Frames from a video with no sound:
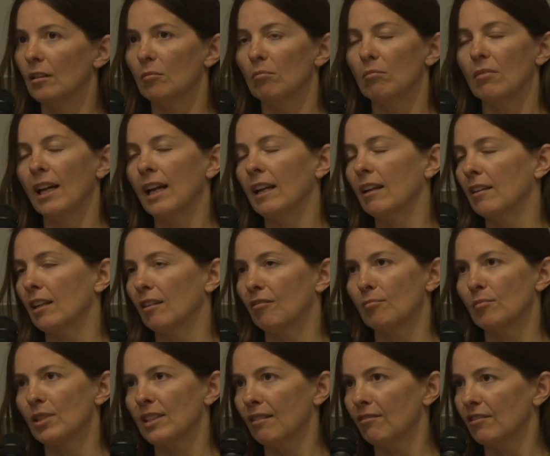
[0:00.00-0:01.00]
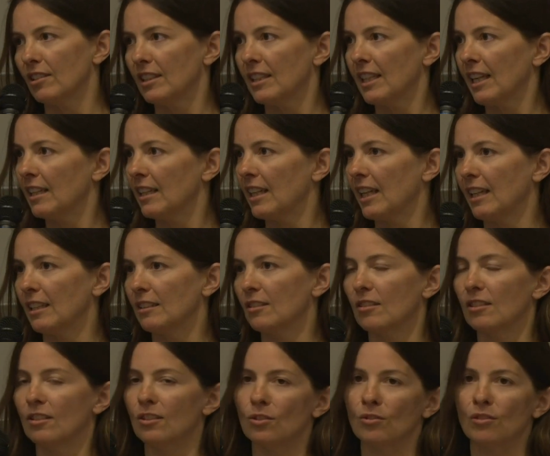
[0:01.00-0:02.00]
anything from 7 to 10 days
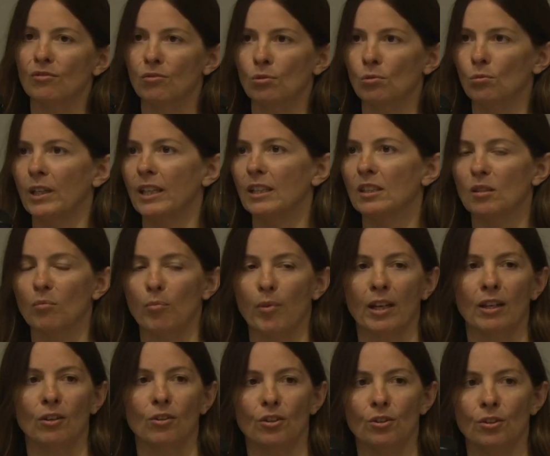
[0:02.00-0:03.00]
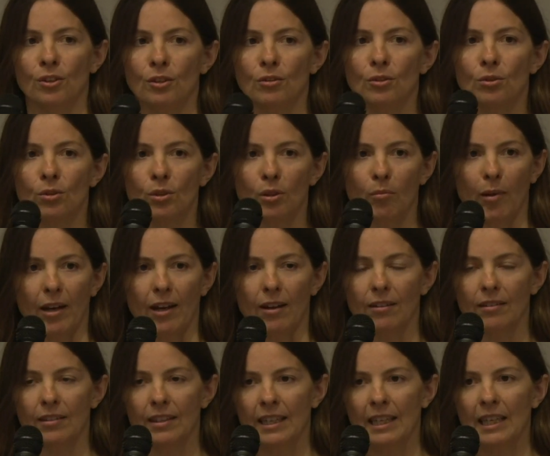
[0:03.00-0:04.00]
to 2 to 4 weeks, depending on who you talk
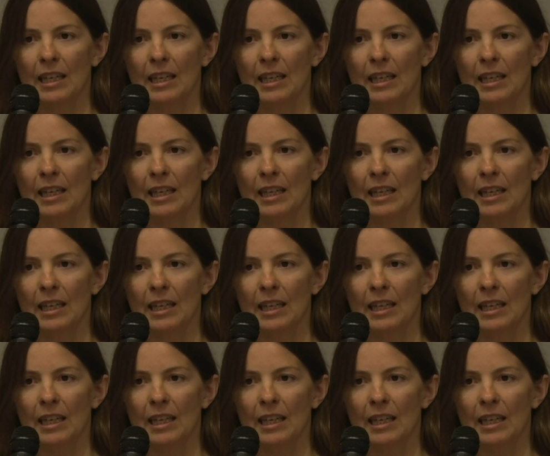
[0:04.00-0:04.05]
about.